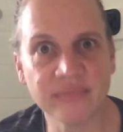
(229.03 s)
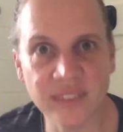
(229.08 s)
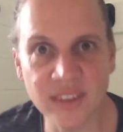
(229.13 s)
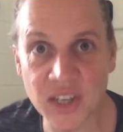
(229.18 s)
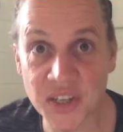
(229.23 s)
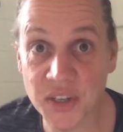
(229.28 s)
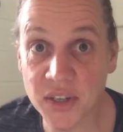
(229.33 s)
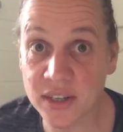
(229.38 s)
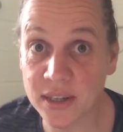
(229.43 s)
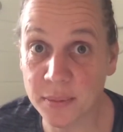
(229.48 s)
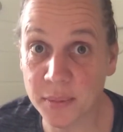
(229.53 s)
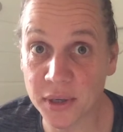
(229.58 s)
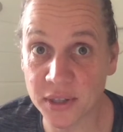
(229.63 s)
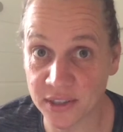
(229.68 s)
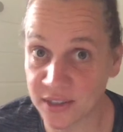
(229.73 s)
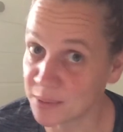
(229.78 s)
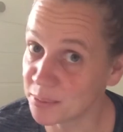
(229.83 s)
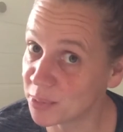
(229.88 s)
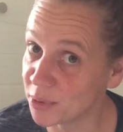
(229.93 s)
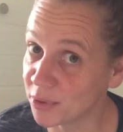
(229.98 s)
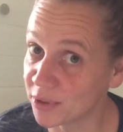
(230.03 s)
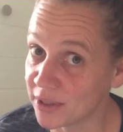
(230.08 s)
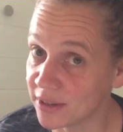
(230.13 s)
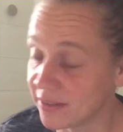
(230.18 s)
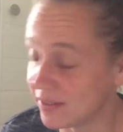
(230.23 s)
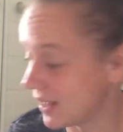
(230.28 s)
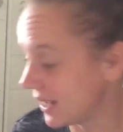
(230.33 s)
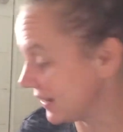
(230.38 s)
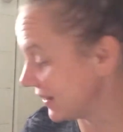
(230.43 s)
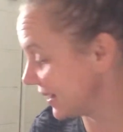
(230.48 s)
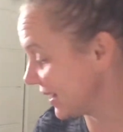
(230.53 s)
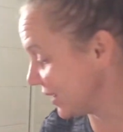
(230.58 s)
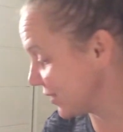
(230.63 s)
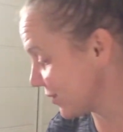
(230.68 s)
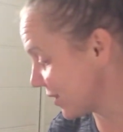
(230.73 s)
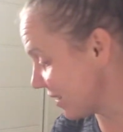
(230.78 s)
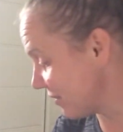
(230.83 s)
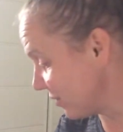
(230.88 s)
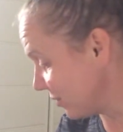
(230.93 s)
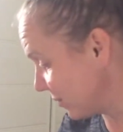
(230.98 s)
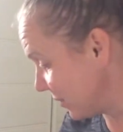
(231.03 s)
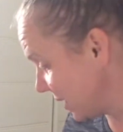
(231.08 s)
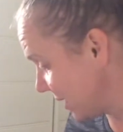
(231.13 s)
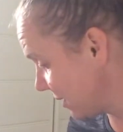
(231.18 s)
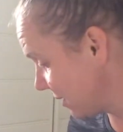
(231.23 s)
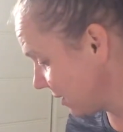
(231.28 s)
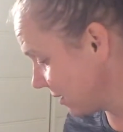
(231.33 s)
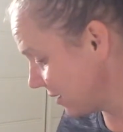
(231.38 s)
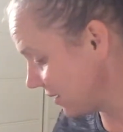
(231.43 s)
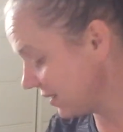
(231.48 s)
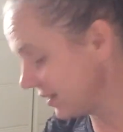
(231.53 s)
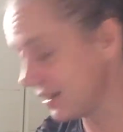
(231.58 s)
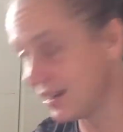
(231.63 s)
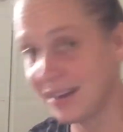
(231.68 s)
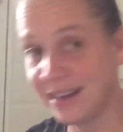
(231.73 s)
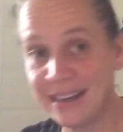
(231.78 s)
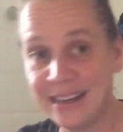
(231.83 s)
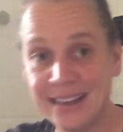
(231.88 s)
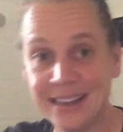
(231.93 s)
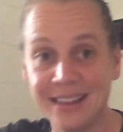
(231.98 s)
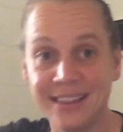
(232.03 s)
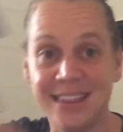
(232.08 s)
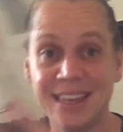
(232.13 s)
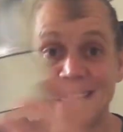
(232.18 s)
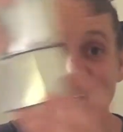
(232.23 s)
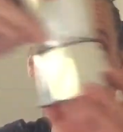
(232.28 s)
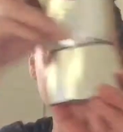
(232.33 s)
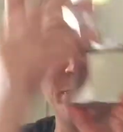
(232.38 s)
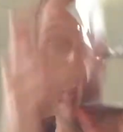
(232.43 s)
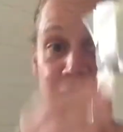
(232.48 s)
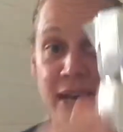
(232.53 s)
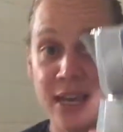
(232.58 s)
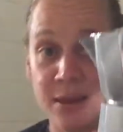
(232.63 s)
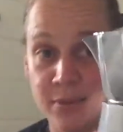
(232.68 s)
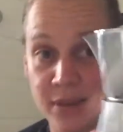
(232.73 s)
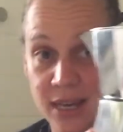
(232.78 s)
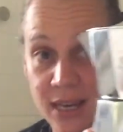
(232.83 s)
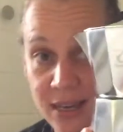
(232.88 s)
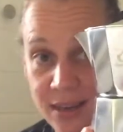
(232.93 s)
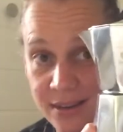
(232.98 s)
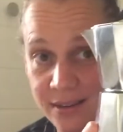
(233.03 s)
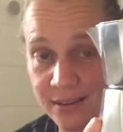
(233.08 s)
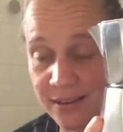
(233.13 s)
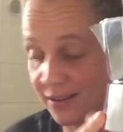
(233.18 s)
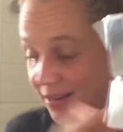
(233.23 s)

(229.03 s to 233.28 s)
This is the most important thing that I travel with. This baby.